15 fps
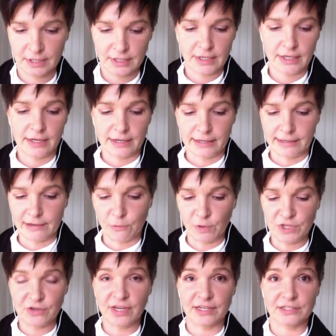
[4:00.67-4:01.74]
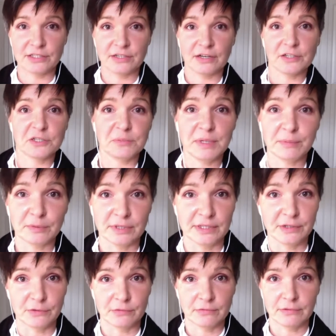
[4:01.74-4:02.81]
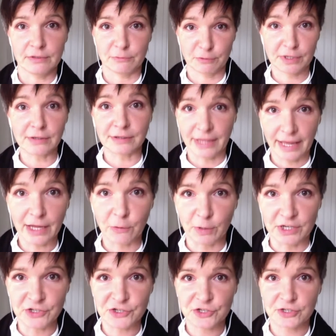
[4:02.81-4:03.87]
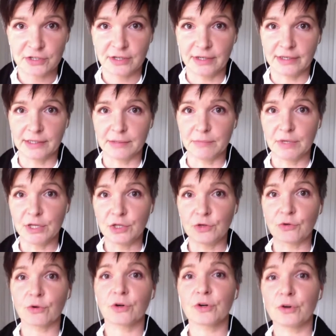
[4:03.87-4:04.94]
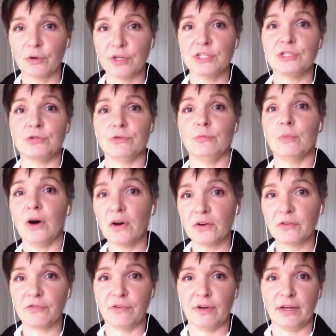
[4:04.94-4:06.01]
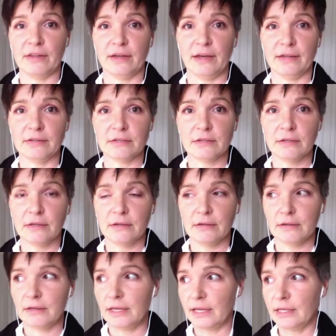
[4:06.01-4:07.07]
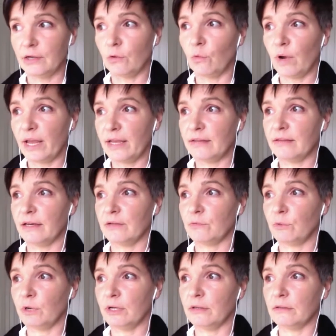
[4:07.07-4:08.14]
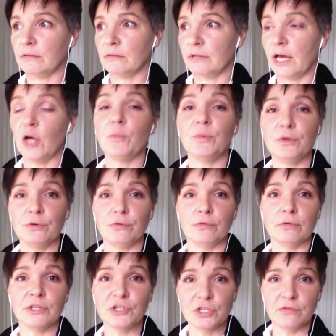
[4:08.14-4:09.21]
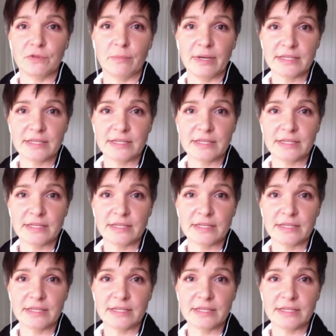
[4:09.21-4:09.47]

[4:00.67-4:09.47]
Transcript: um, you're going to modify that in a way that will help you achieve the best outcome. So, one of the things you're going to do